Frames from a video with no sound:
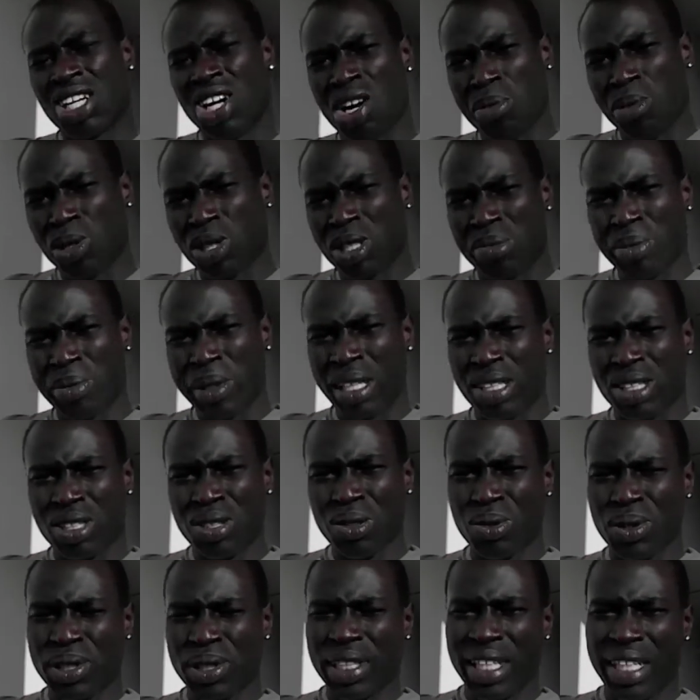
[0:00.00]
I almost committed
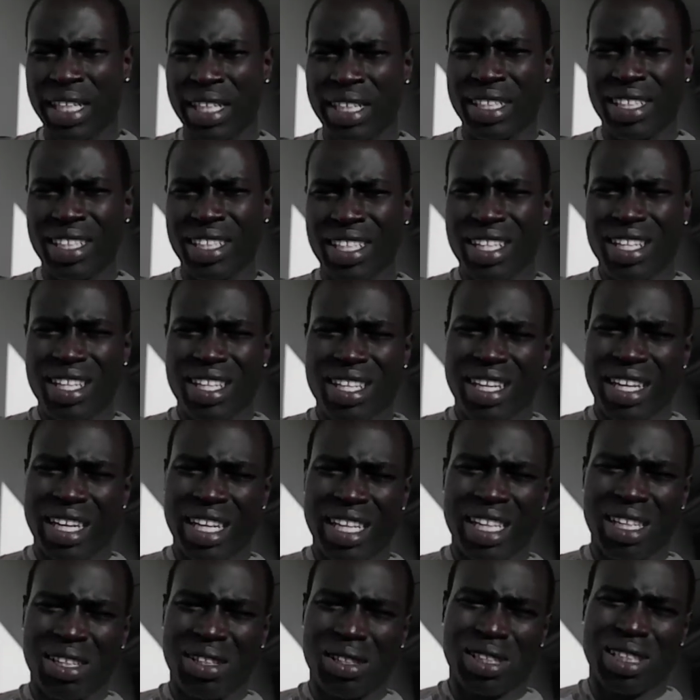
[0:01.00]
suicide.
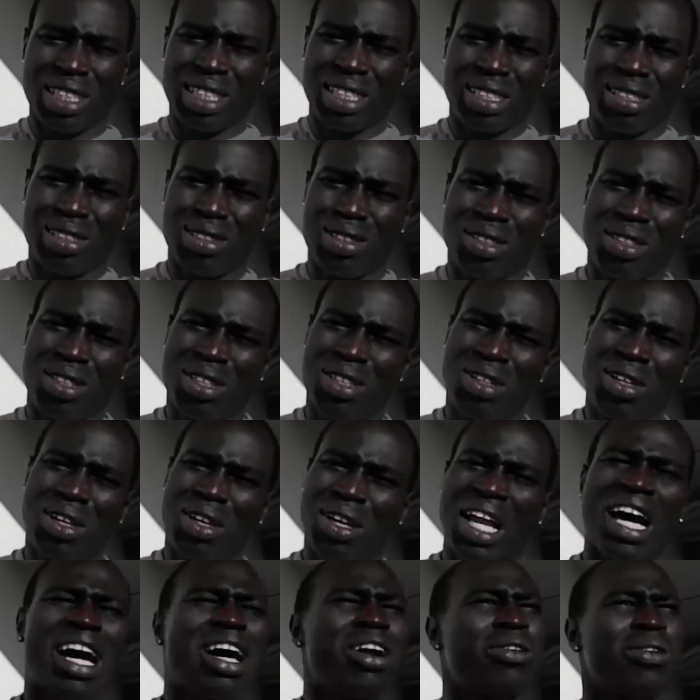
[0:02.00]
And it was just, you
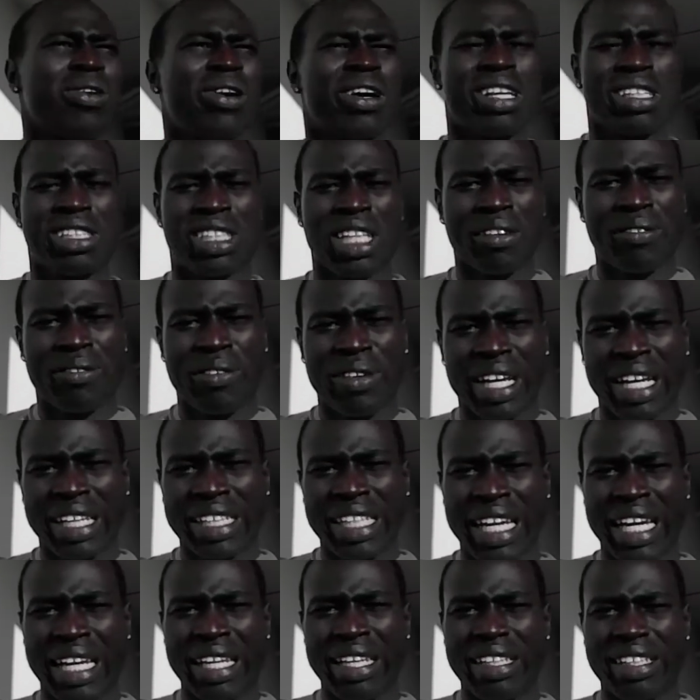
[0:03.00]
know, I don't want to suffer
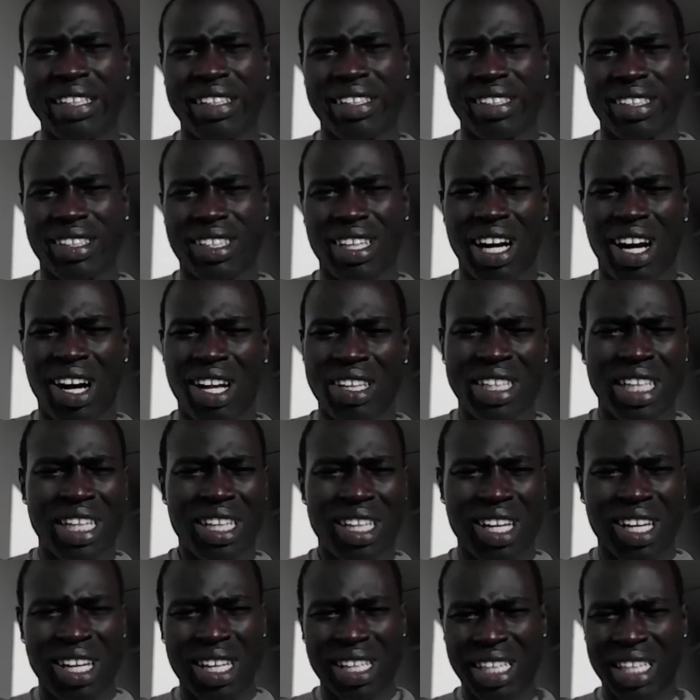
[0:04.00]
like that all
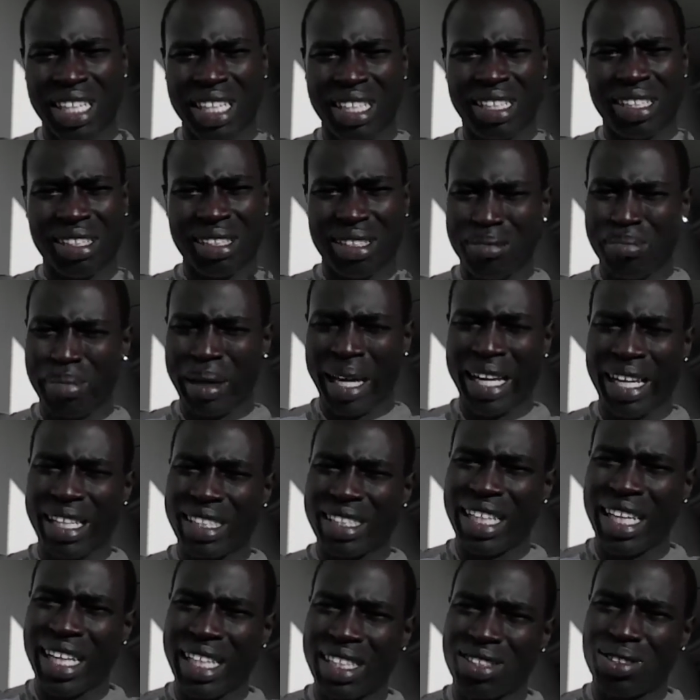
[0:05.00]
day long getting panic
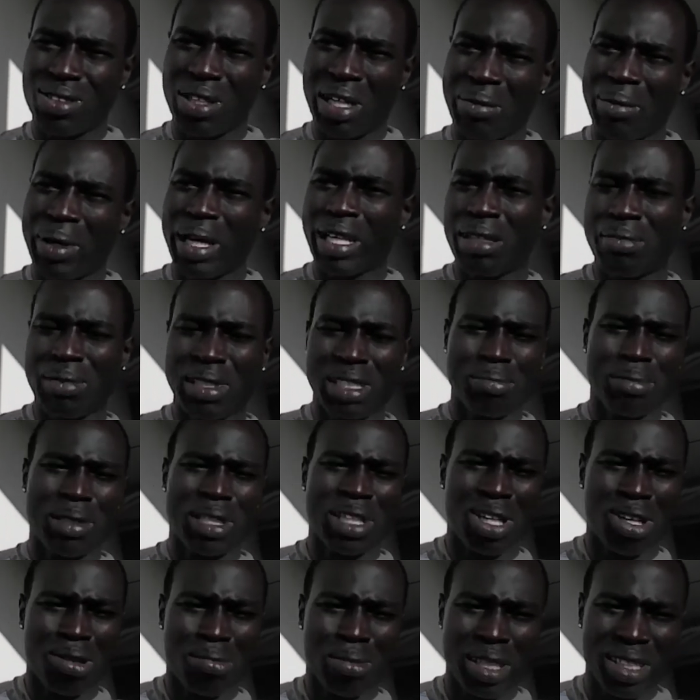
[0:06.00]
attacks, so I'd rather just
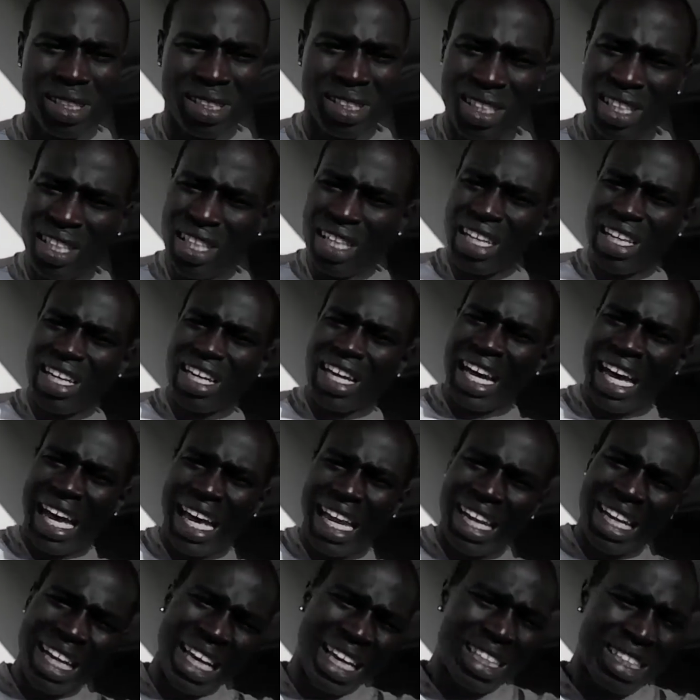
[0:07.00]
be homeless.
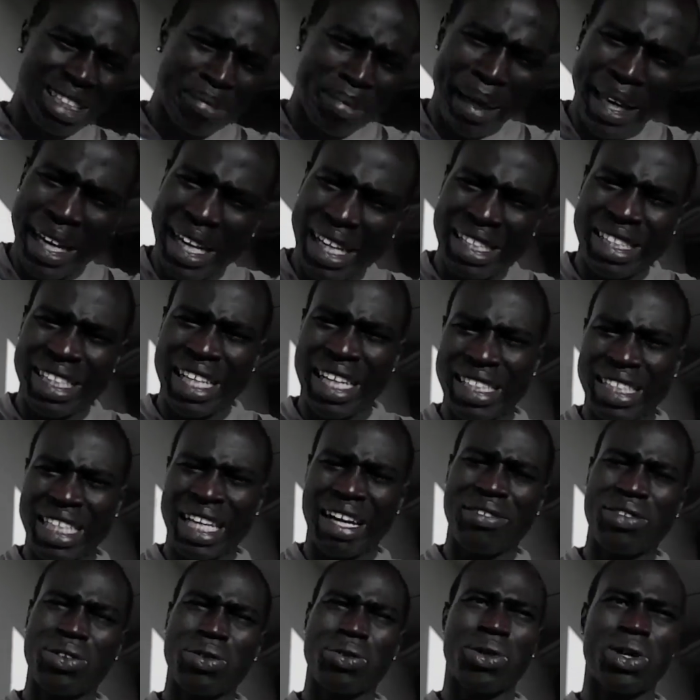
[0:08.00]
I less panic attacks
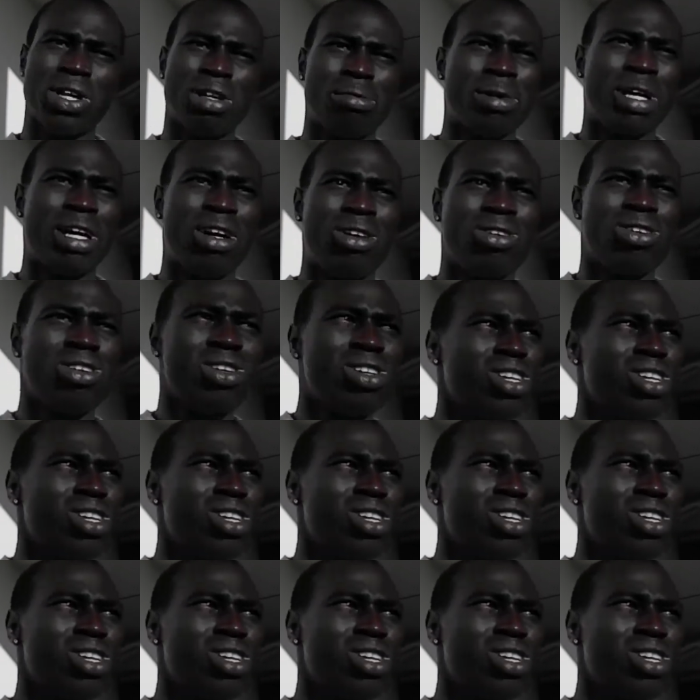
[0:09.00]
have to worry about.